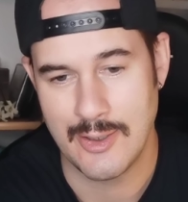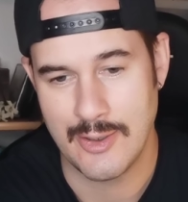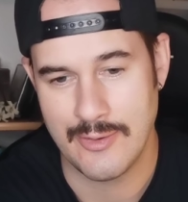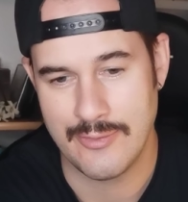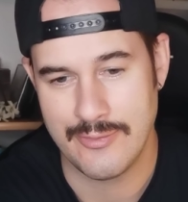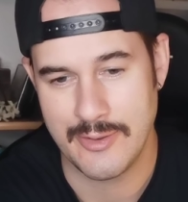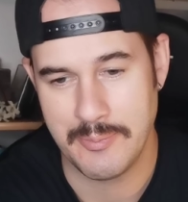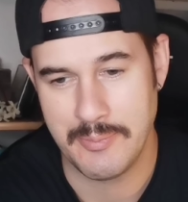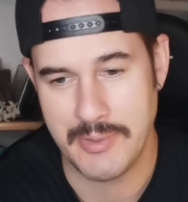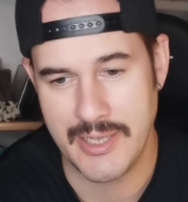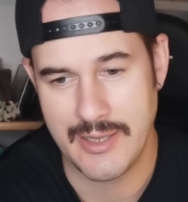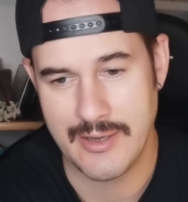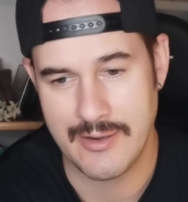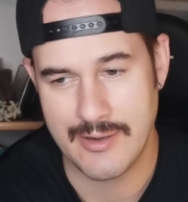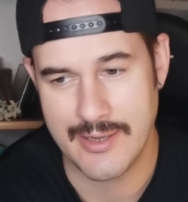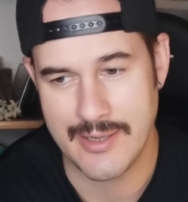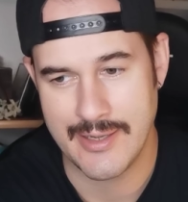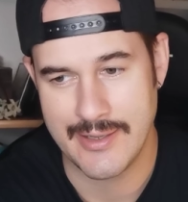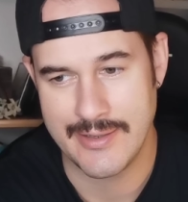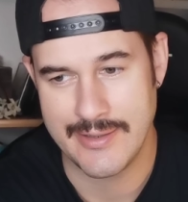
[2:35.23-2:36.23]
of the bigger
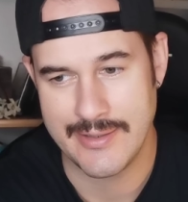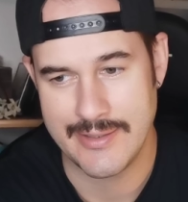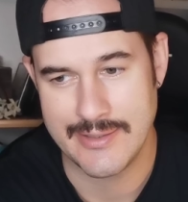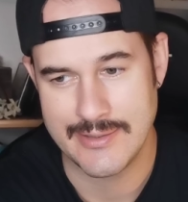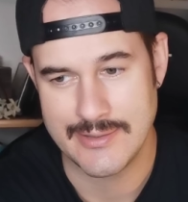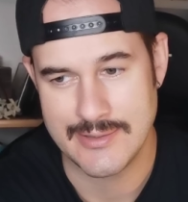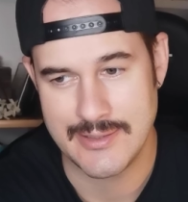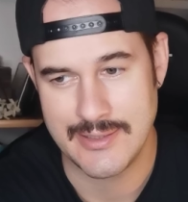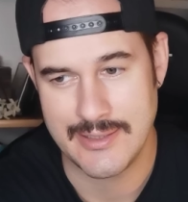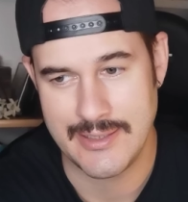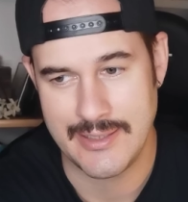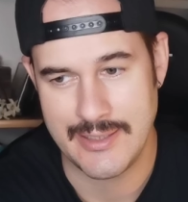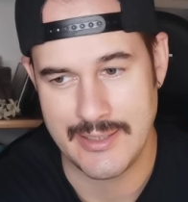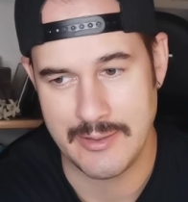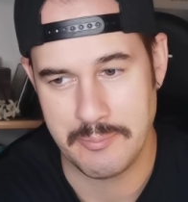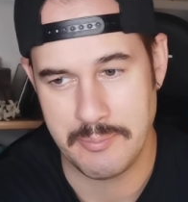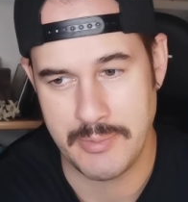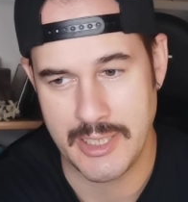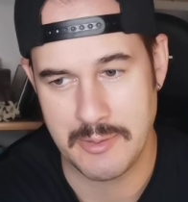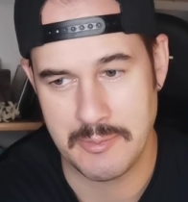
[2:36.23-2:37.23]
kind is
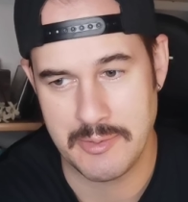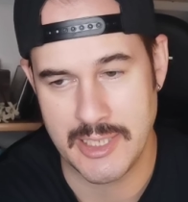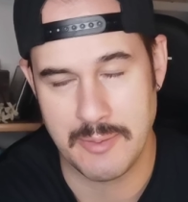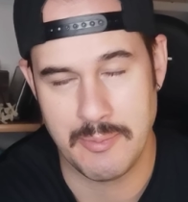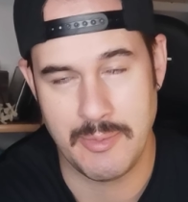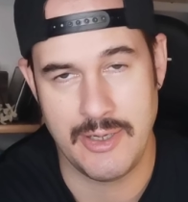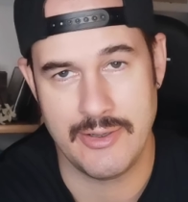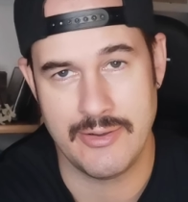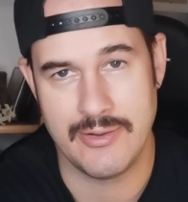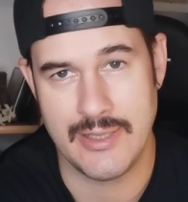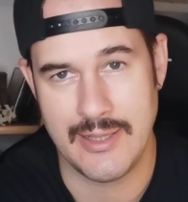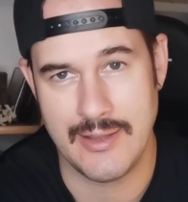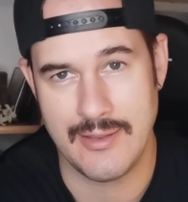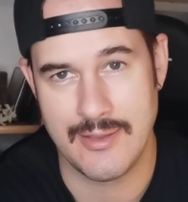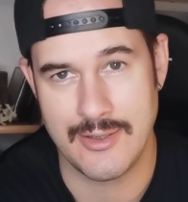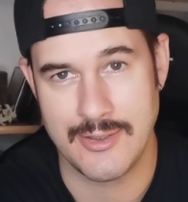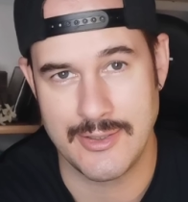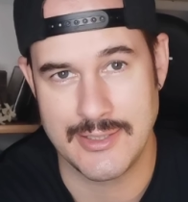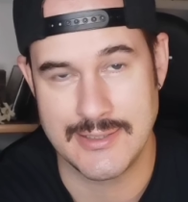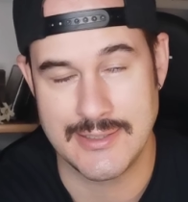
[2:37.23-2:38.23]
the BMW
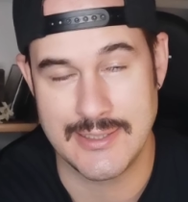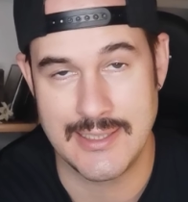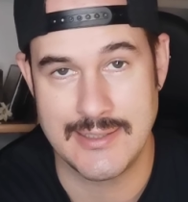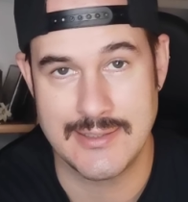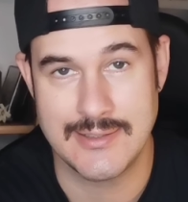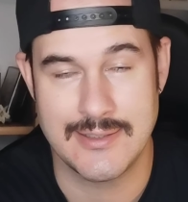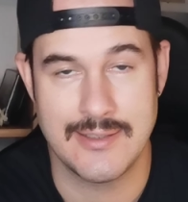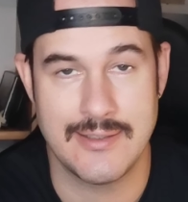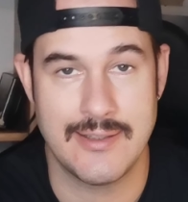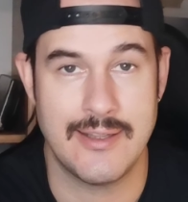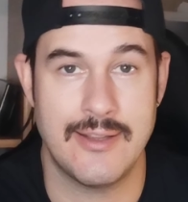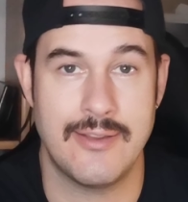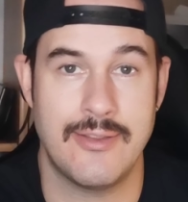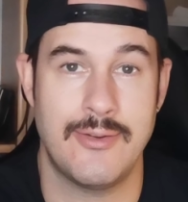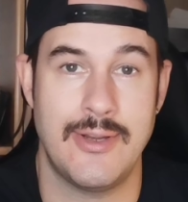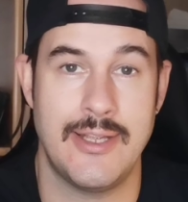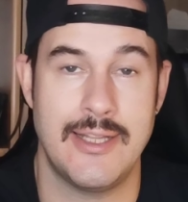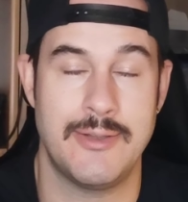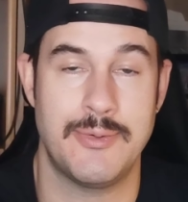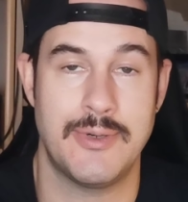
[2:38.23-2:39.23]
E36, the
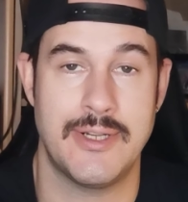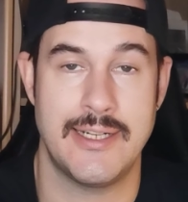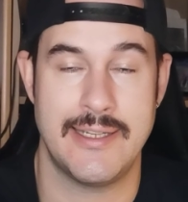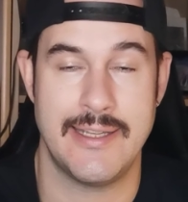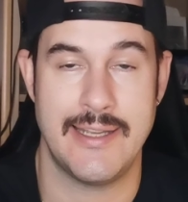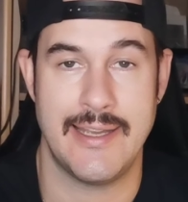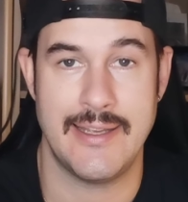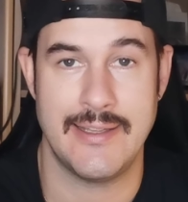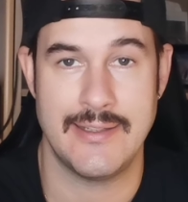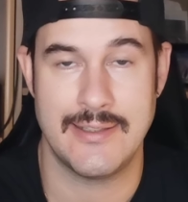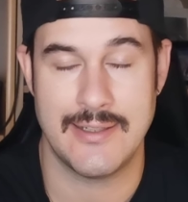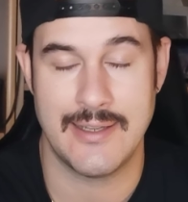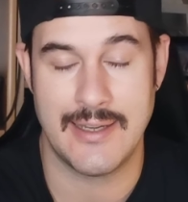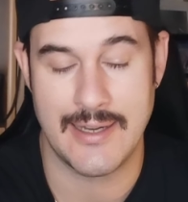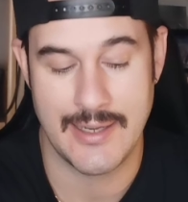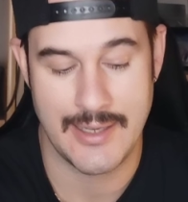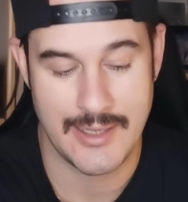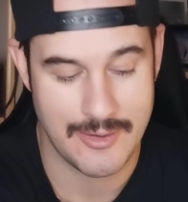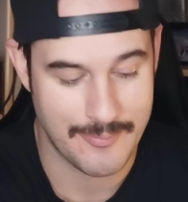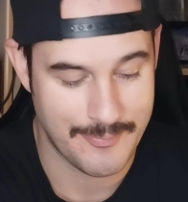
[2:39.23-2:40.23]

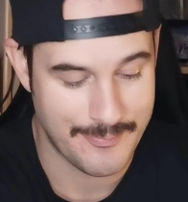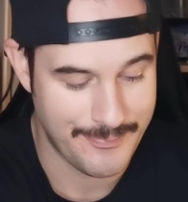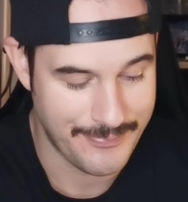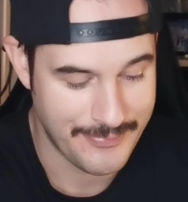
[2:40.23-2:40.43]
328i,